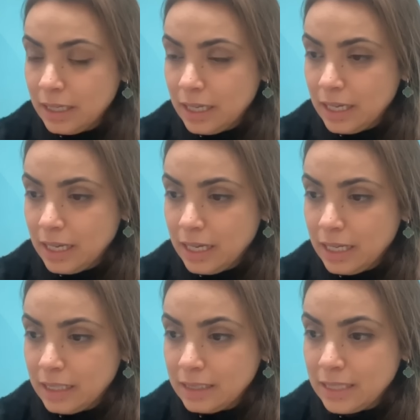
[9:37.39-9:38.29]

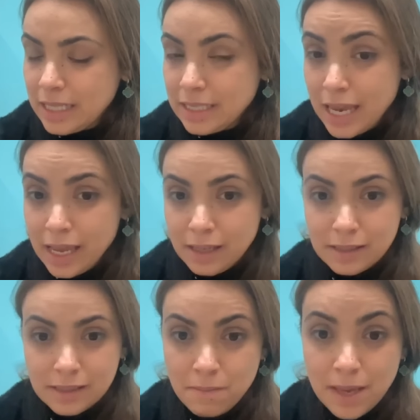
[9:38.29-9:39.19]
that
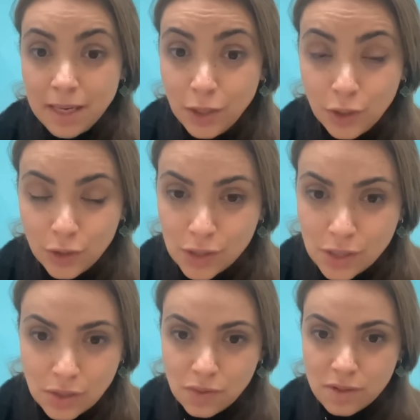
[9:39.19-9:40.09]
takes many
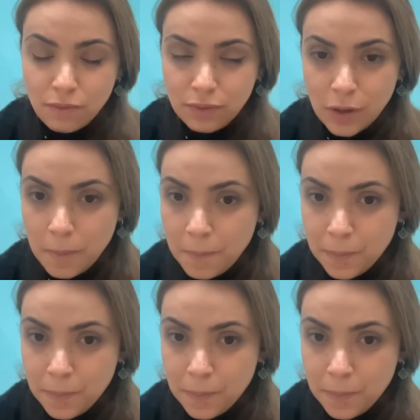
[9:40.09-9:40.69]
years to develop